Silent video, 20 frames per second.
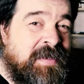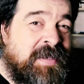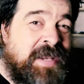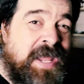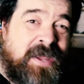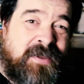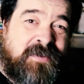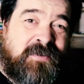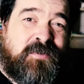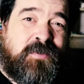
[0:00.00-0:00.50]

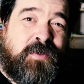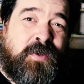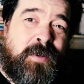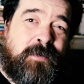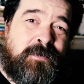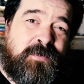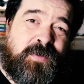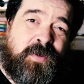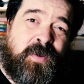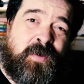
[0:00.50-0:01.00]
Now, in
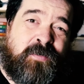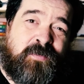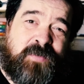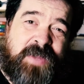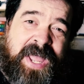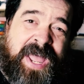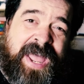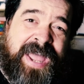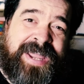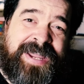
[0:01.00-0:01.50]
terms of
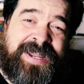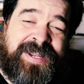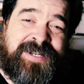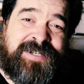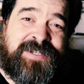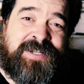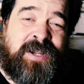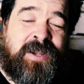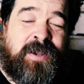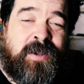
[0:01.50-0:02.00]

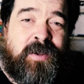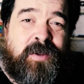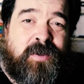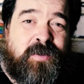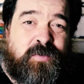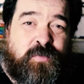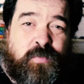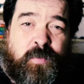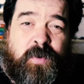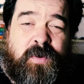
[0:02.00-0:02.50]
age,
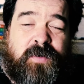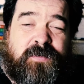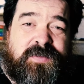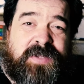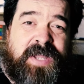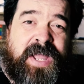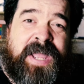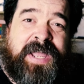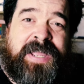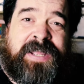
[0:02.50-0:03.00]
dwarves
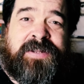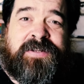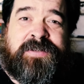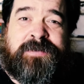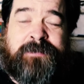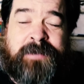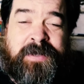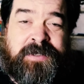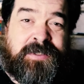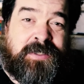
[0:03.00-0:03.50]

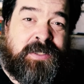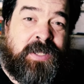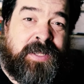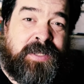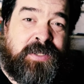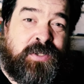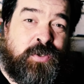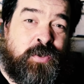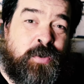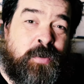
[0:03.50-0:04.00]
age much
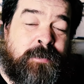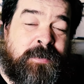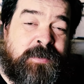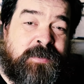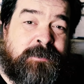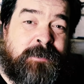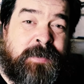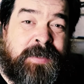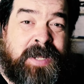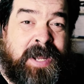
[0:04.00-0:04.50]
like
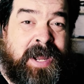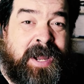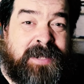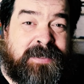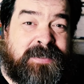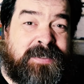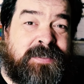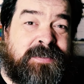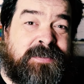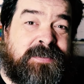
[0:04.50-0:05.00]
humans, but
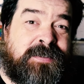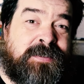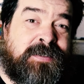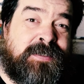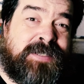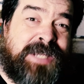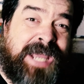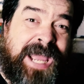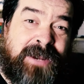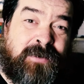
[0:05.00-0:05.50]
aren't
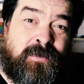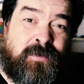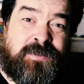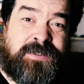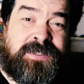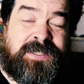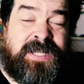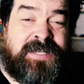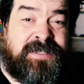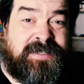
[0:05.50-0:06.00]
considered
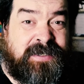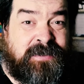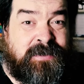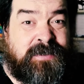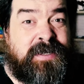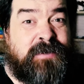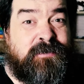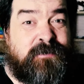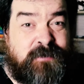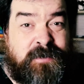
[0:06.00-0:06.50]
adults until
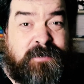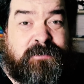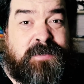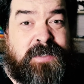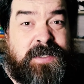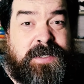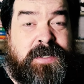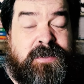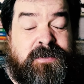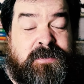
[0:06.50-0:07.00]
they're
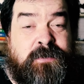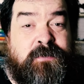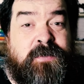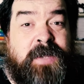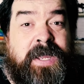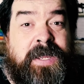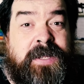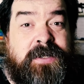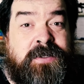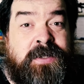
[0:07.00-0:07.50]
50 years of
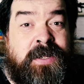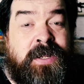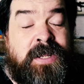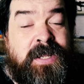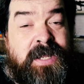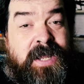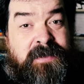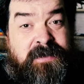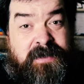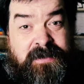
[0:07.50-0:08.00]
age.
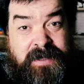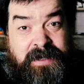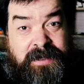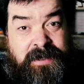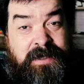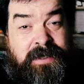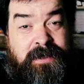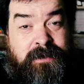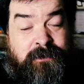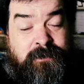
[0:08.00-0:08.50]
And then they
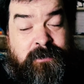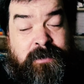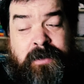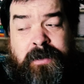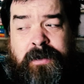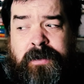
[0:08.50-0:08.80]
live